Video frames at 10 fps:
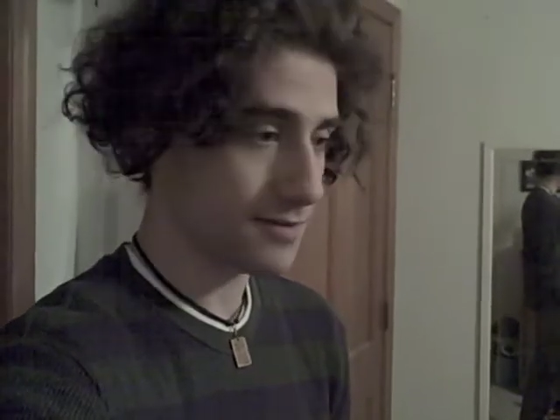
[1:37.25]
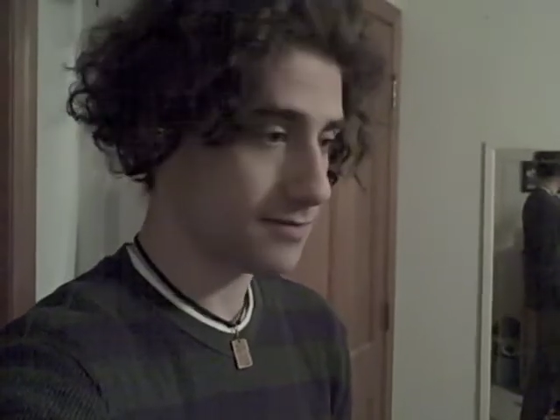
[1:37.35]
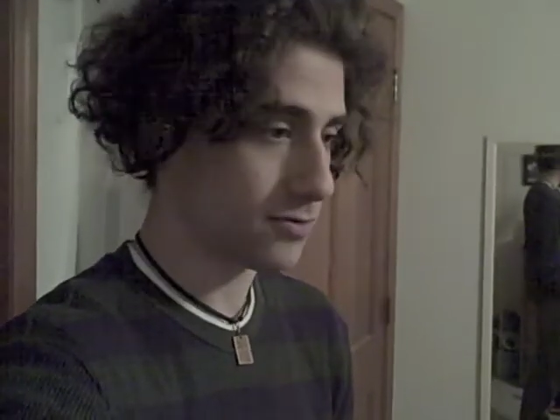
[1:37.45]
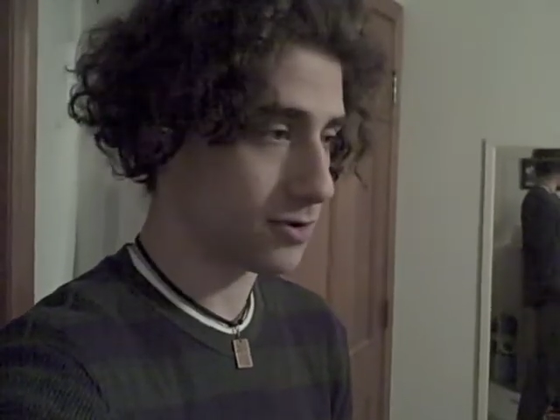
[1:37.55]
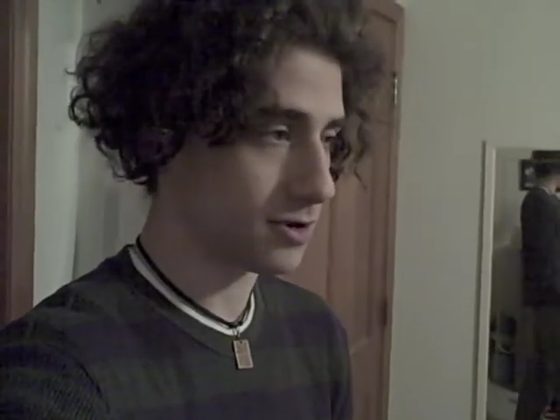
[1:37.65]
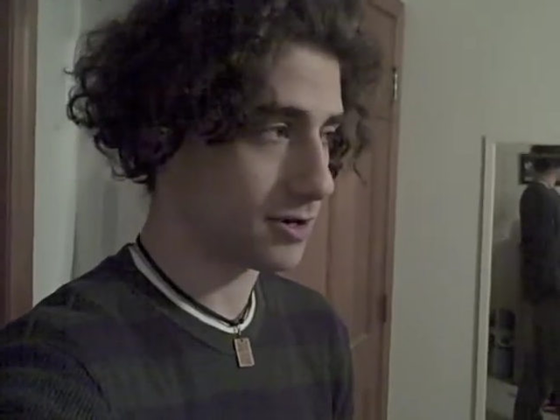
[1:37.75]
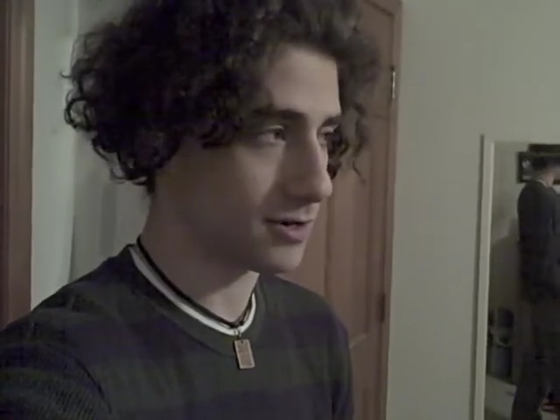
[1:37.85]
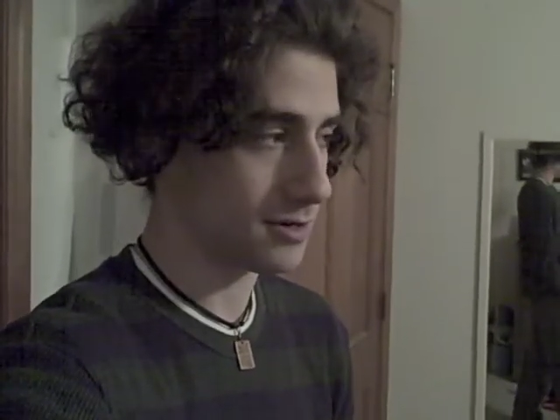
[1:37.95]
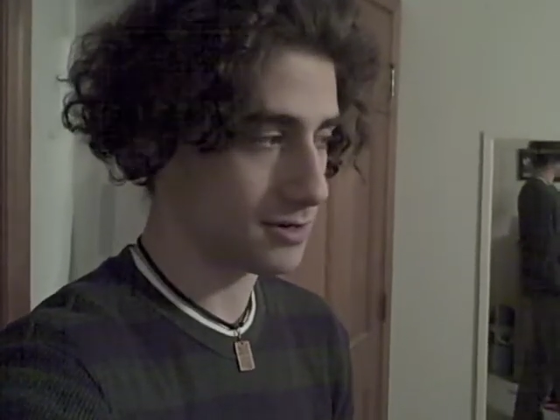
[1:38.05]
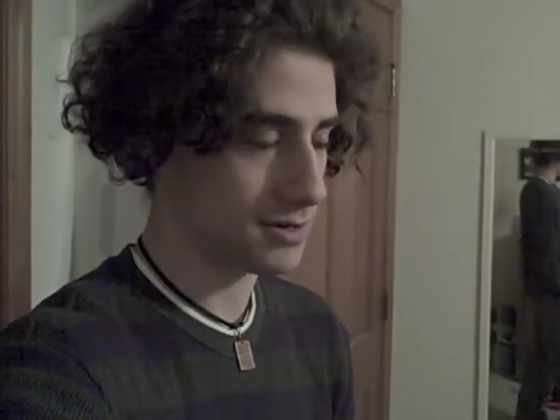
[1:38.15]
for
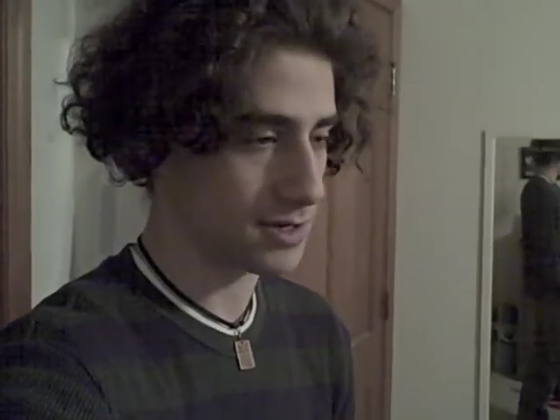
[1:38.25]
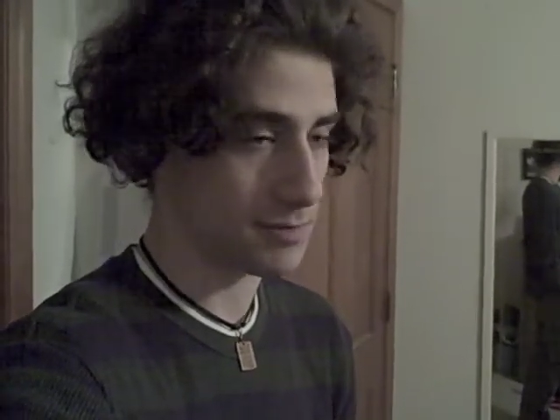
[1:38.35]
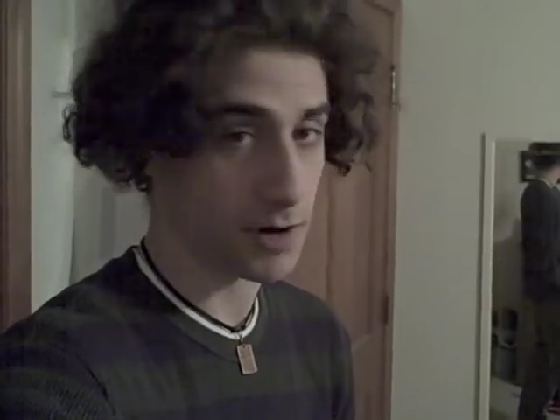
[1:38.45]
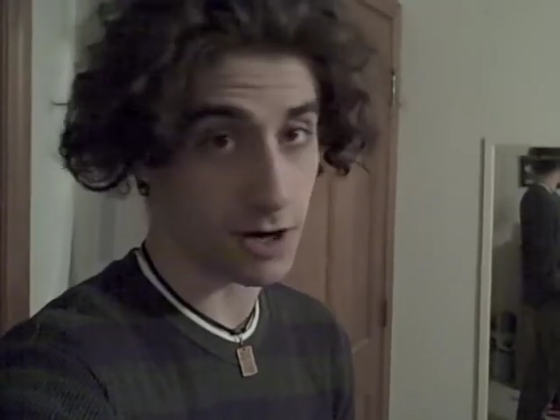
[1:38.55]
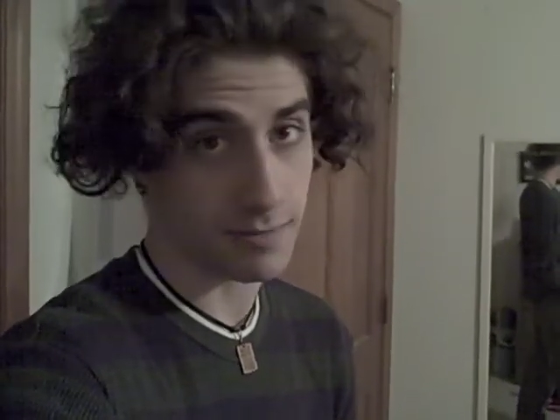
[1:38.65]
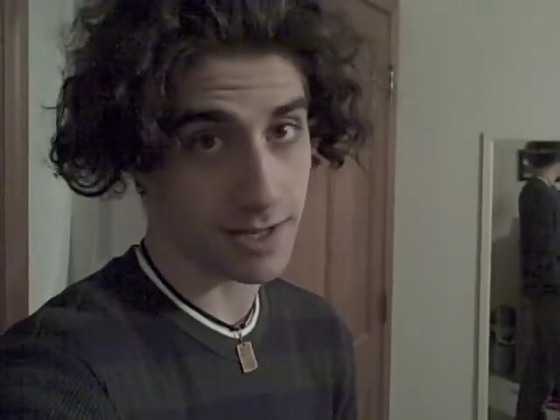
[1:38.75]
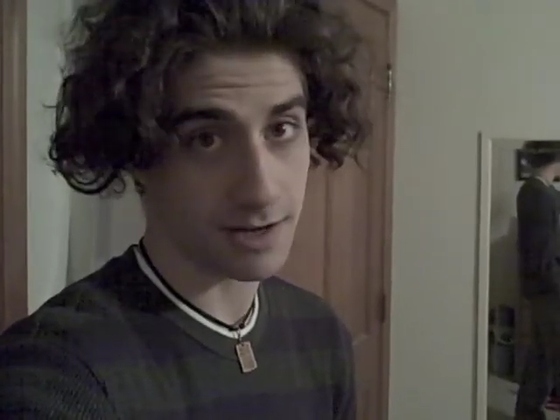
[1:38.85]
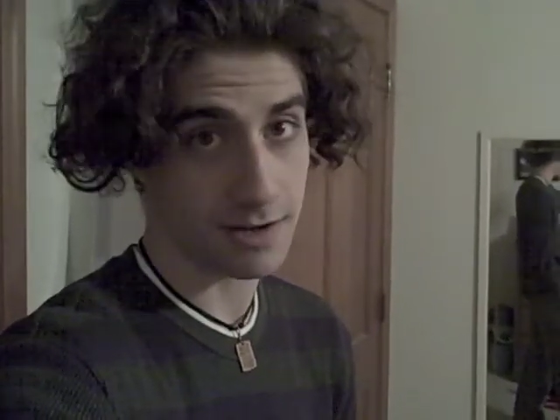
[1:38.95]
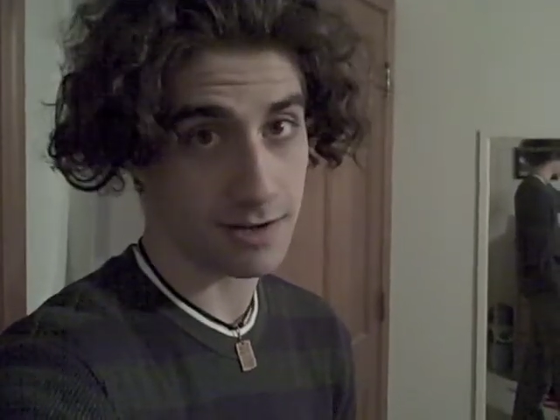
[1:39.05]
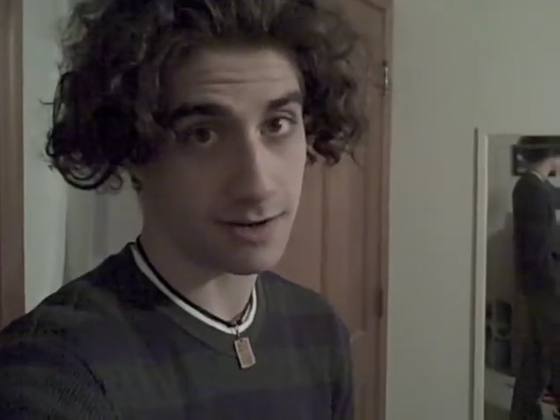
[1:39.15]
an
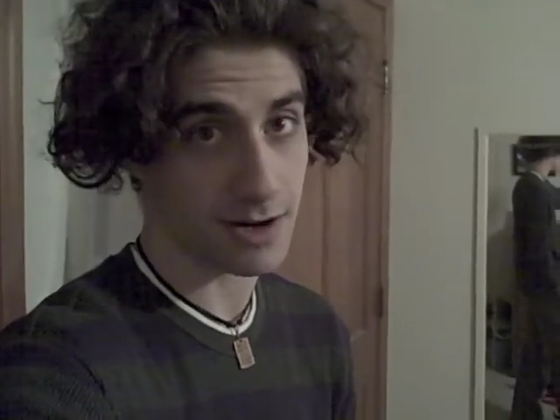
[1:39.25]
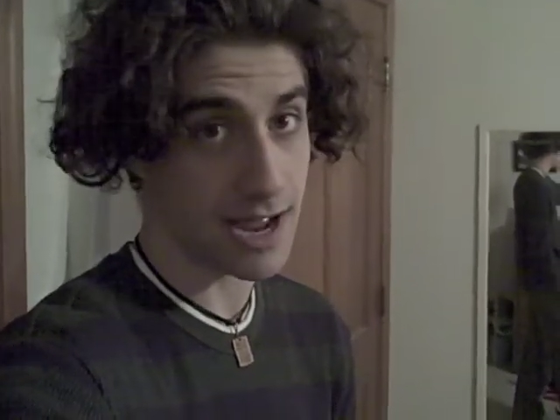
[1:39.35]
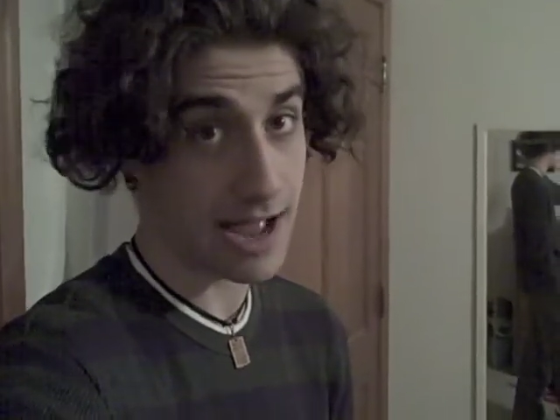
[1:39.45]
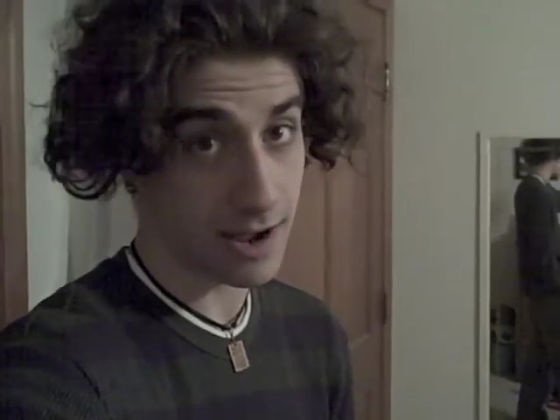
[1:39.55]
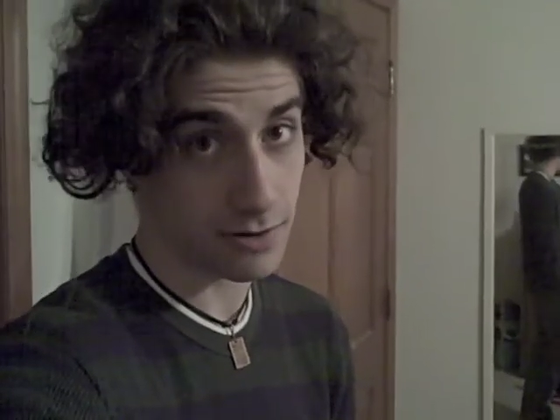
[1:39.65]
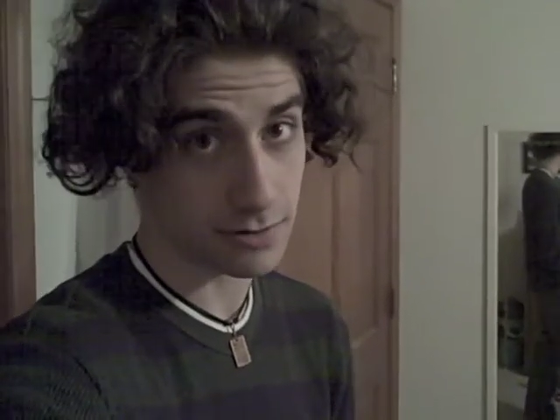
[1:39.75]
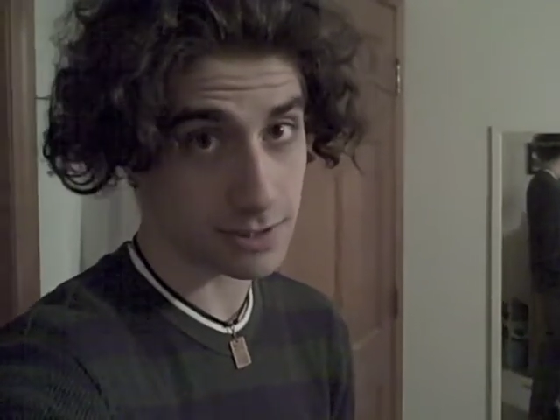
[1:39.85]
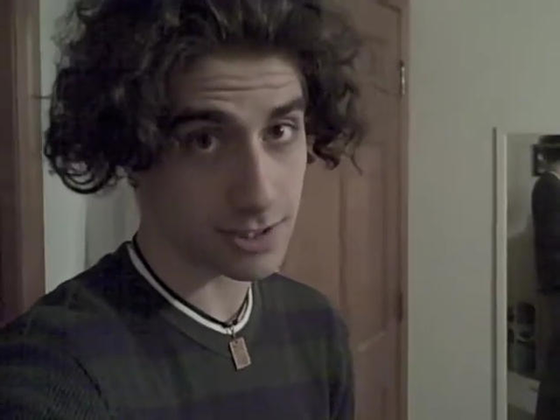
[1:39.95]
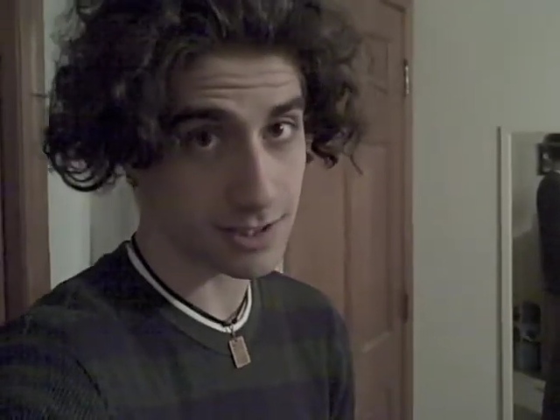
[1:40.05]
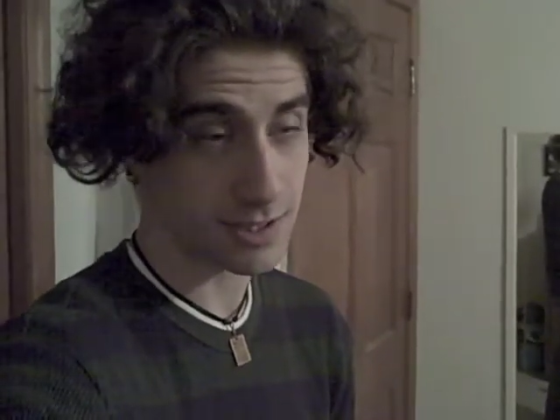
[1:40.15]
apartment or a
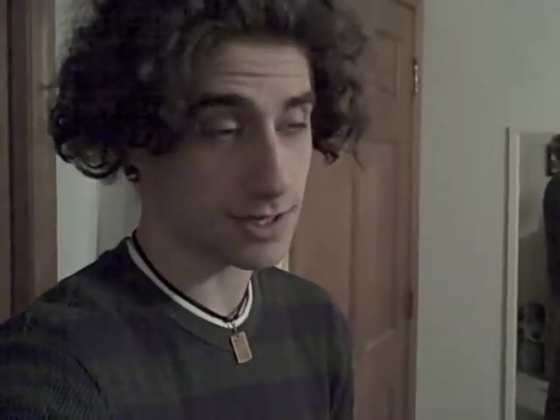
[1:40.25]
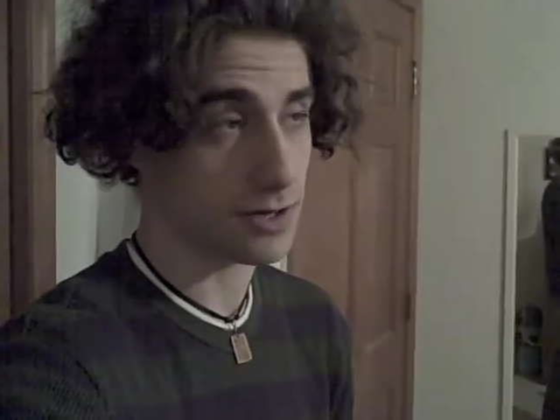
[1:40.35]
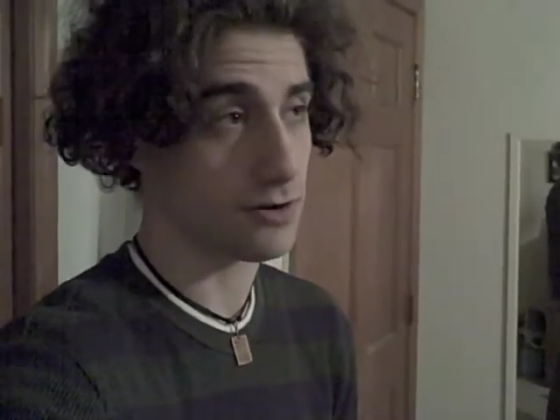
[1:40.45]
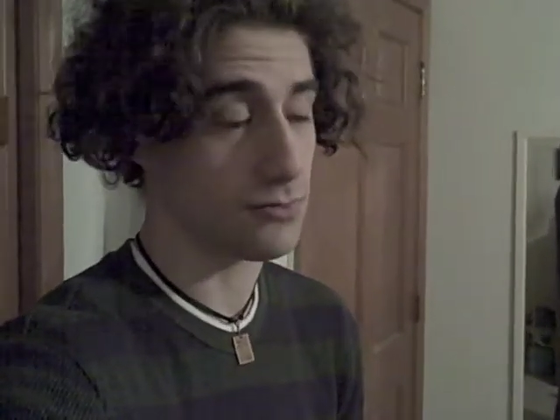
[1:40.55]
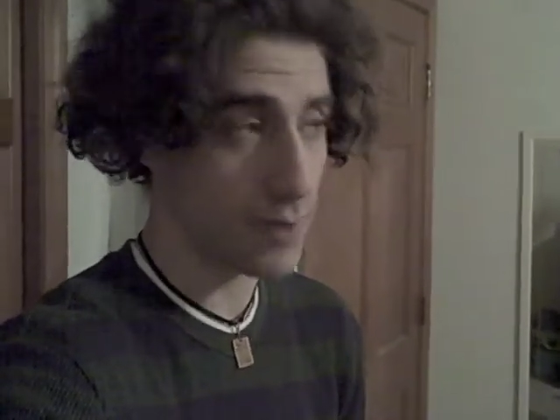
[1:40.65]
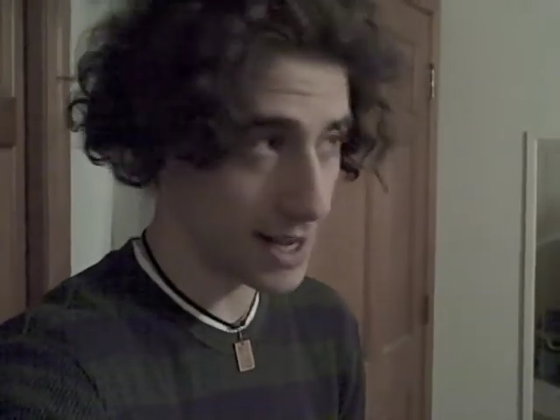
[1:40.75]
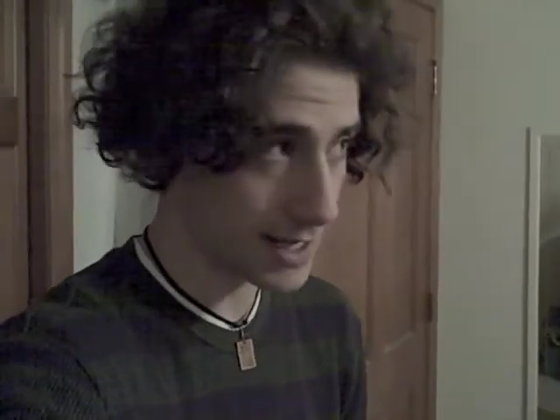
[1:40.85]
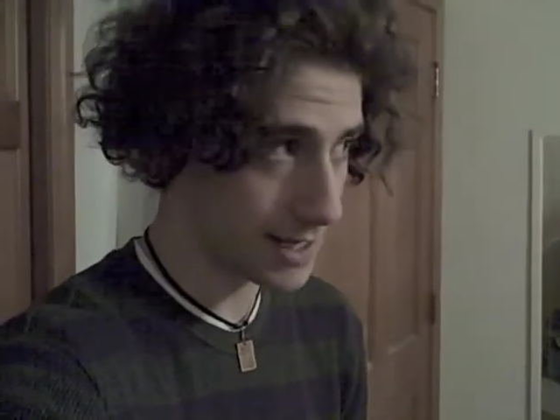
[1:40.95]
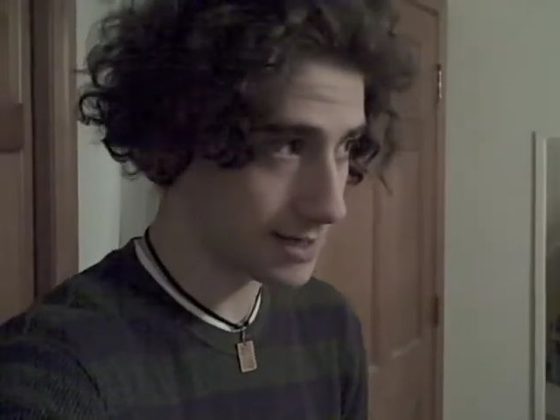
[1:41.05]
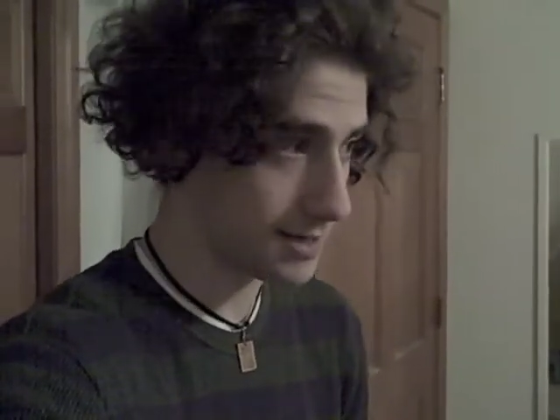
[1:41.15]
house, and a
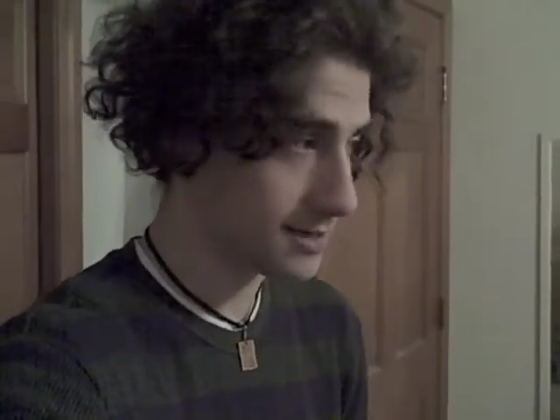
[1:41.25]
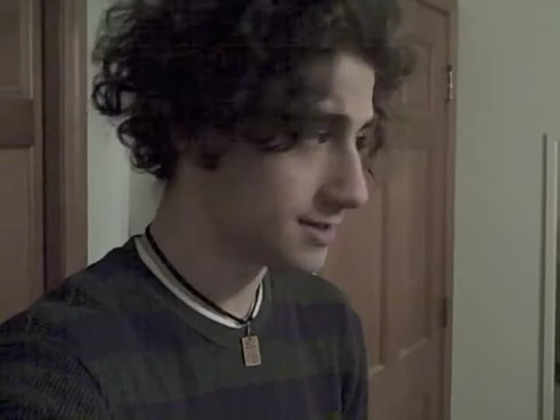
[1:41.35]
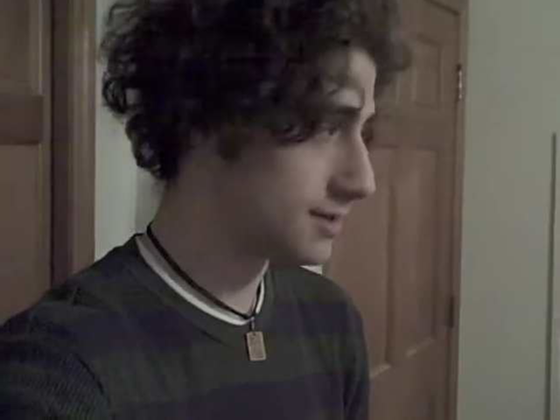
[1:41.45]
wedding.